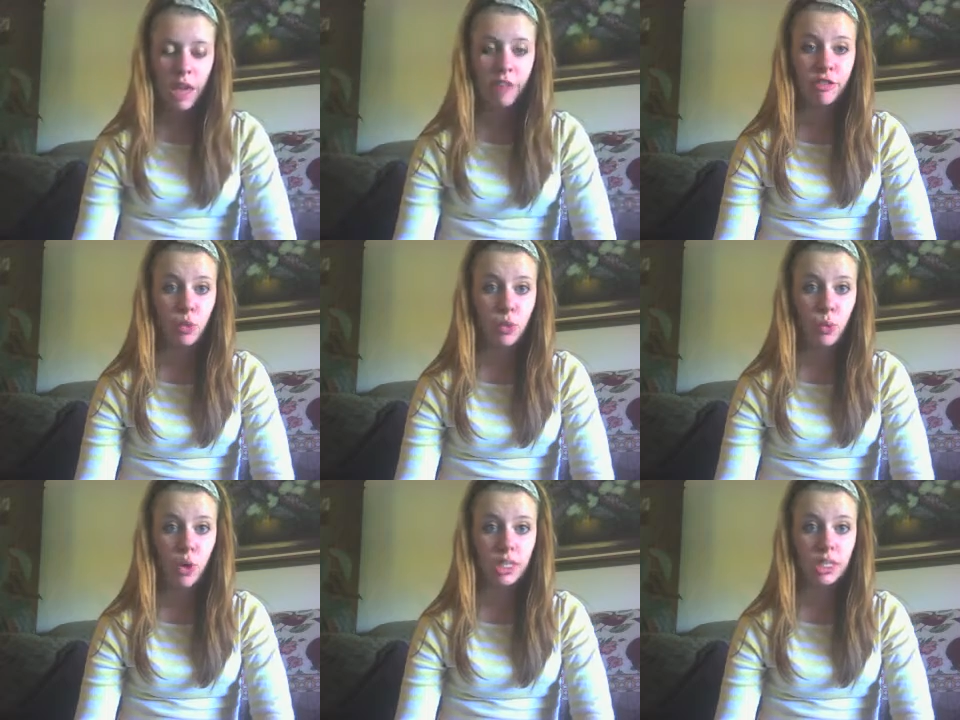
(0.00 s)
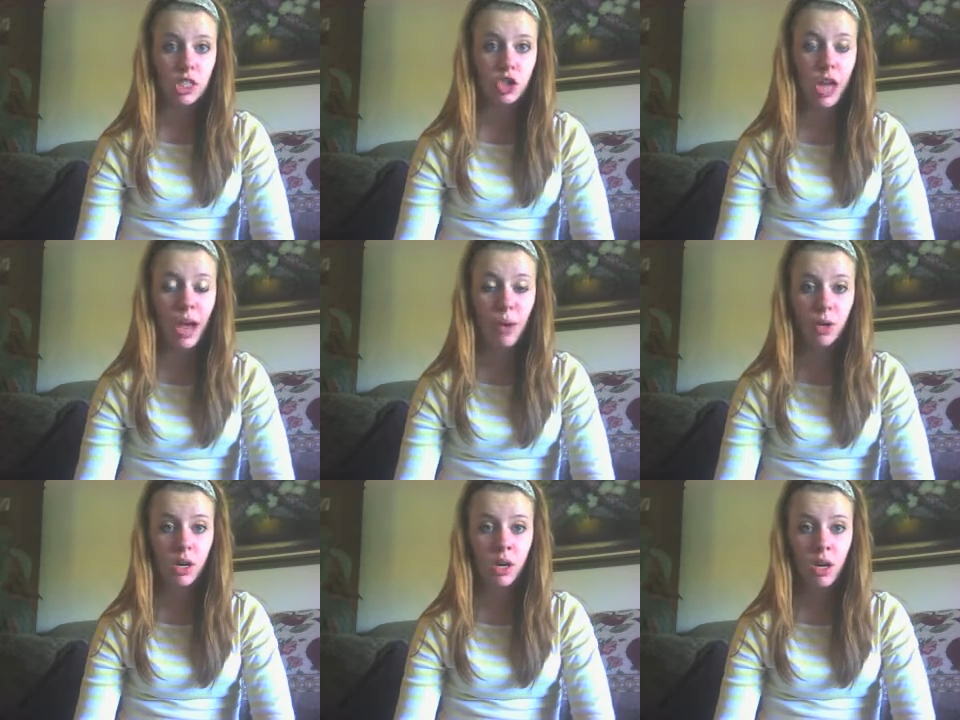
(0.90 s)
If you were wanting to
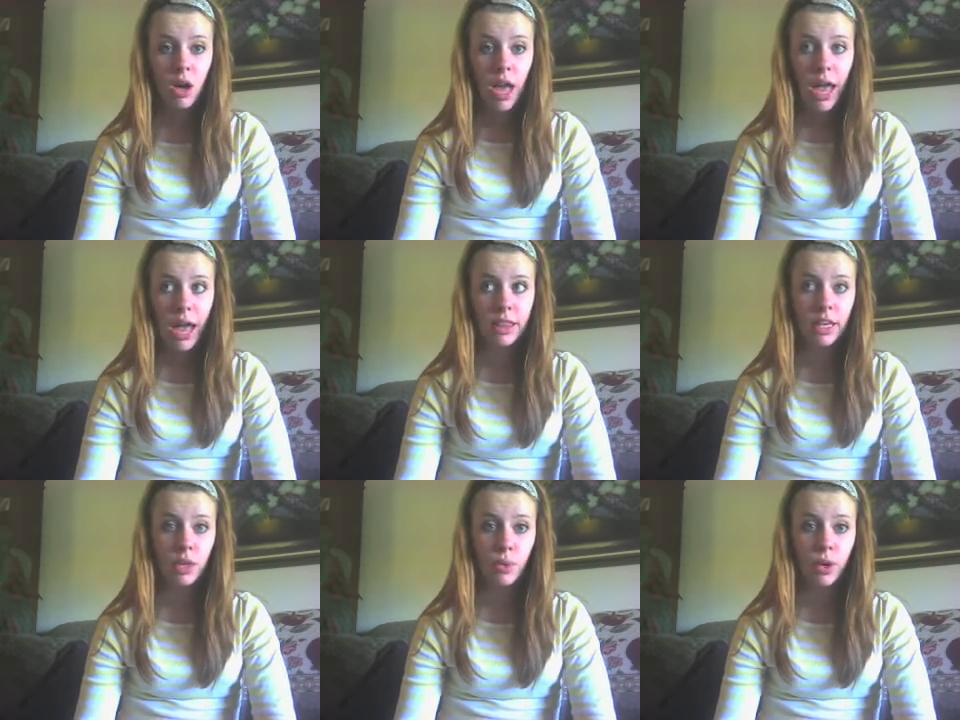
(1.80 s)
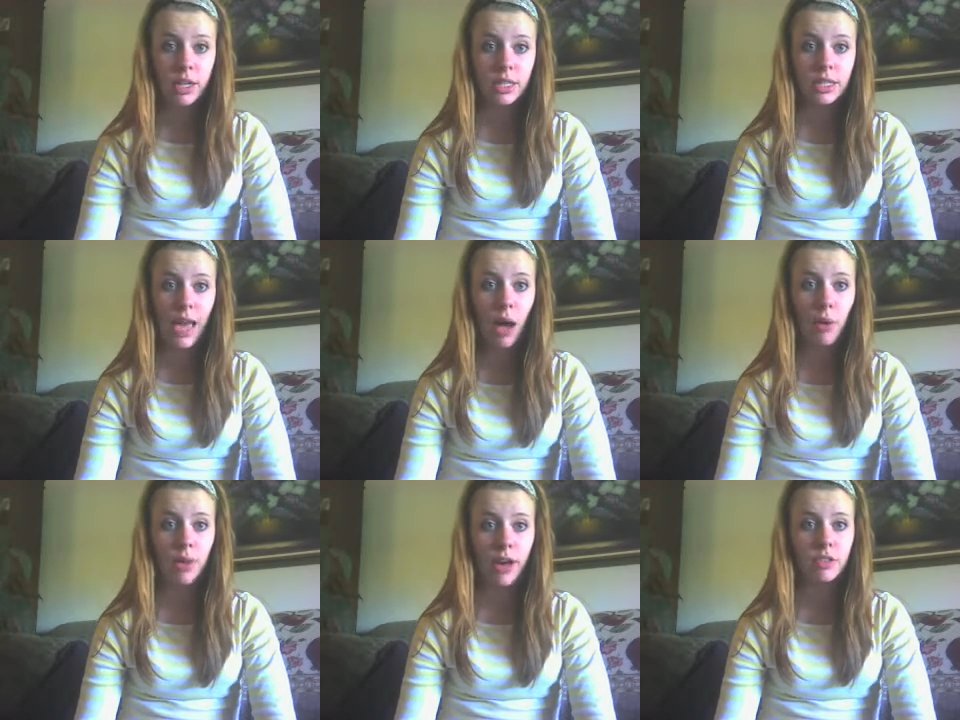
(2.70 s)
shower and then you wanted a
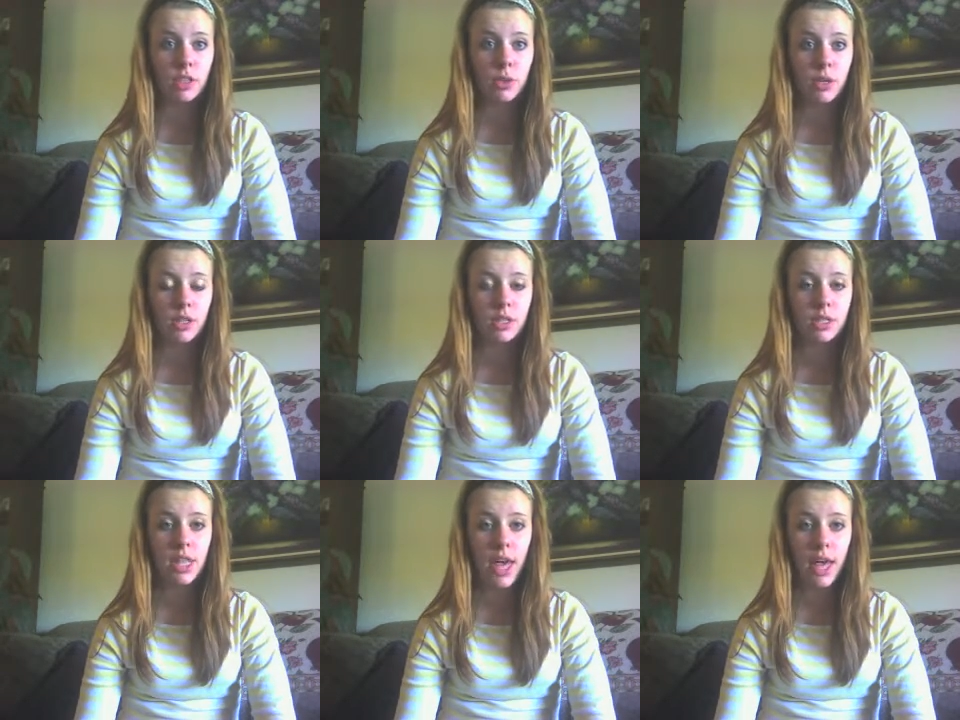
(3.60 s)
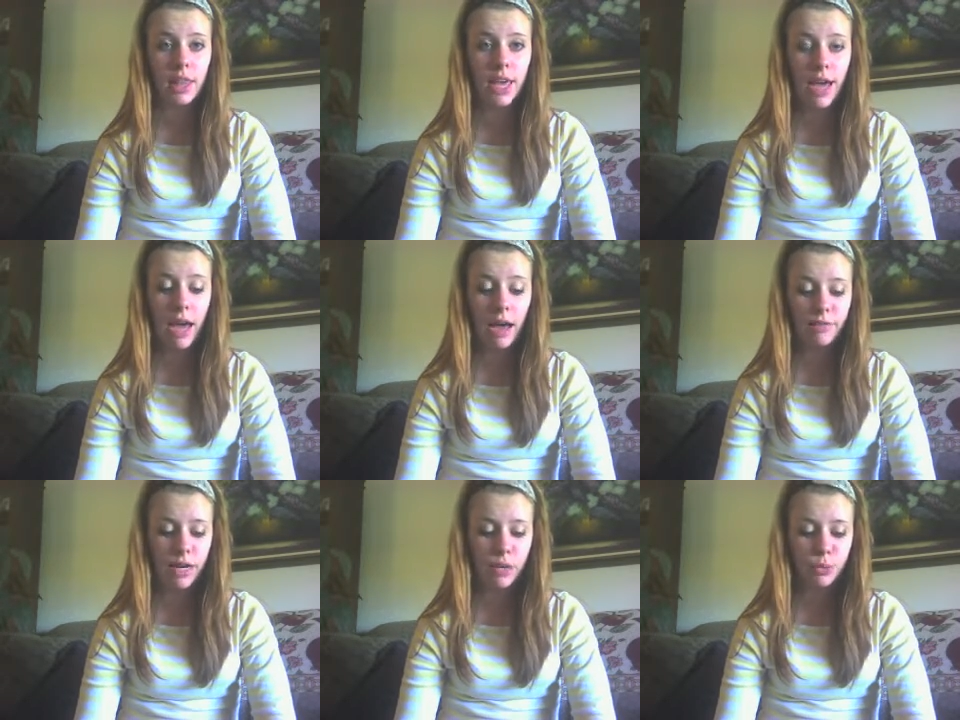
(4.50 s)
towel afterwards, then they
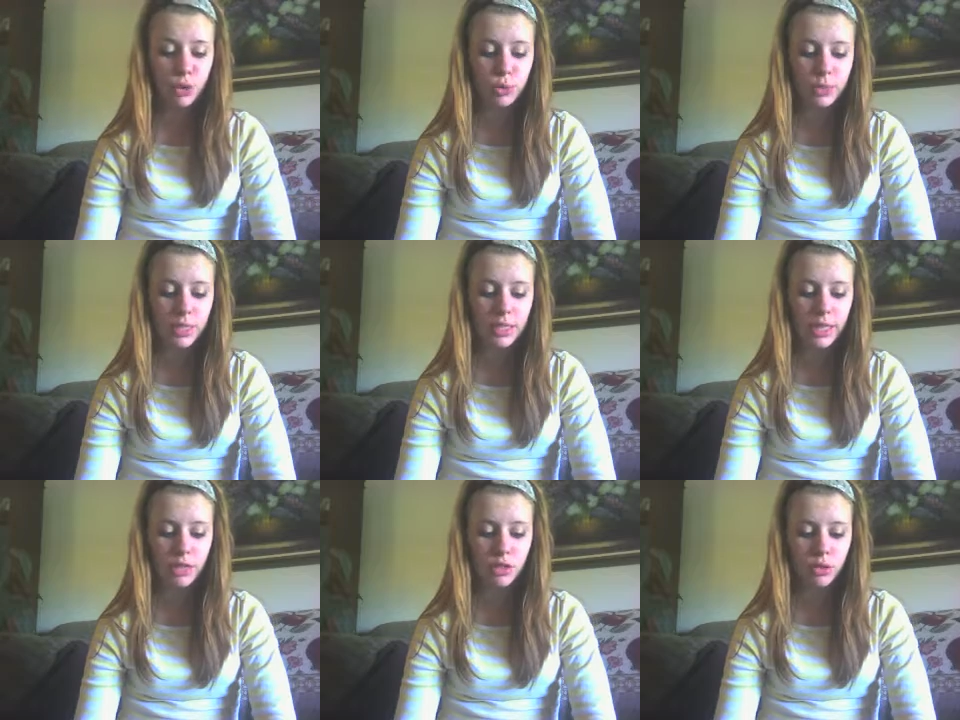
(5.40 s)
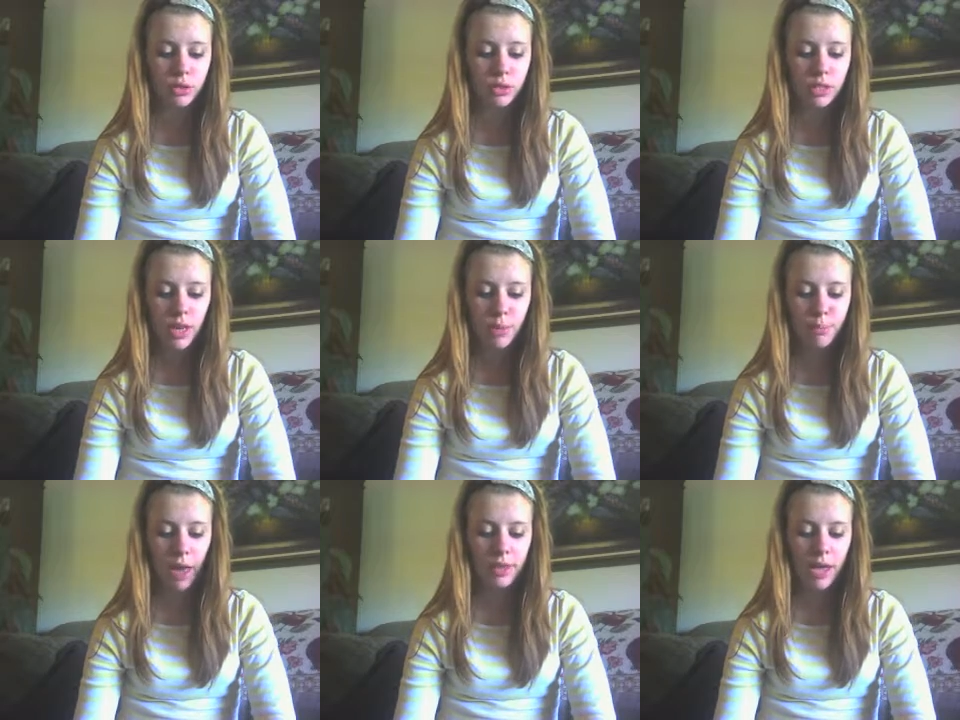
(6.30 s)
have their Room Essentials
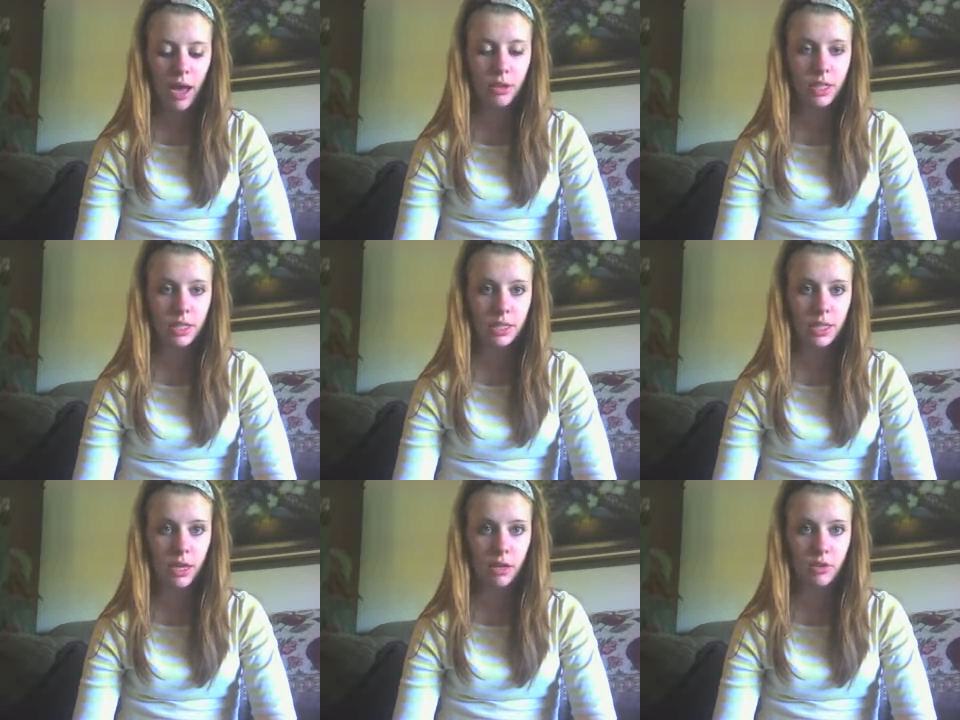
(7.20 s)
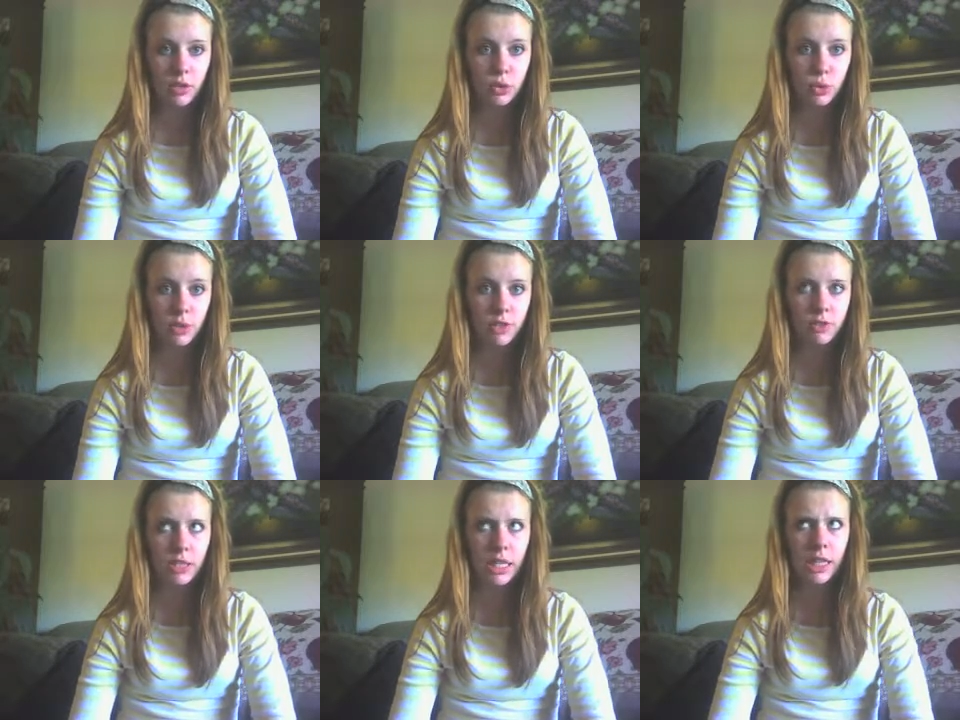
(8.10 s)
bath towels on sale for
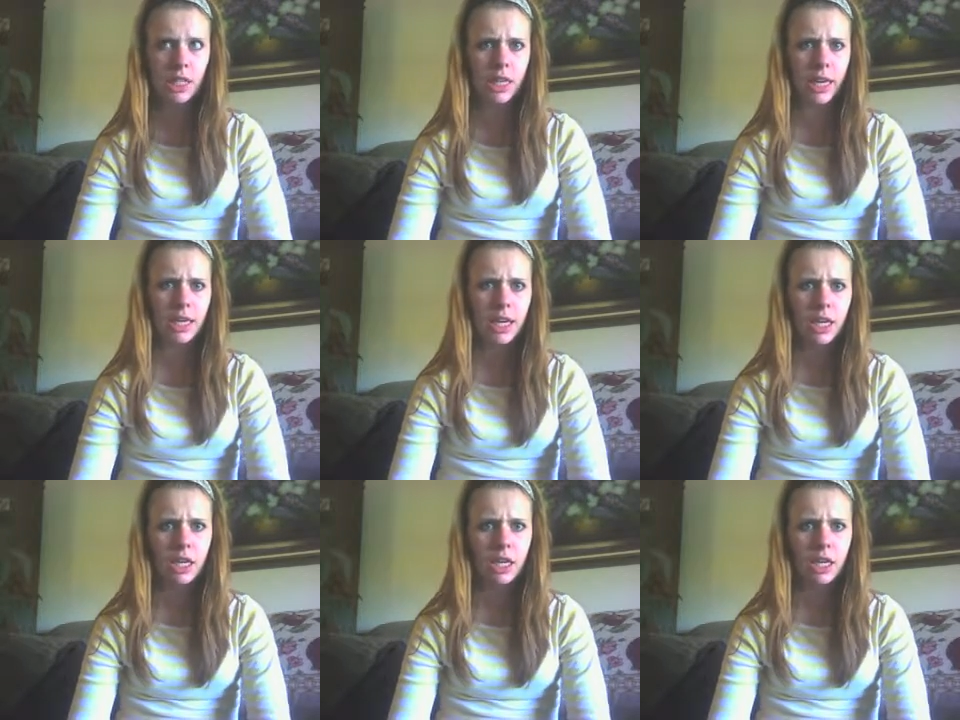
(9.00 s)
$3.50, and they're like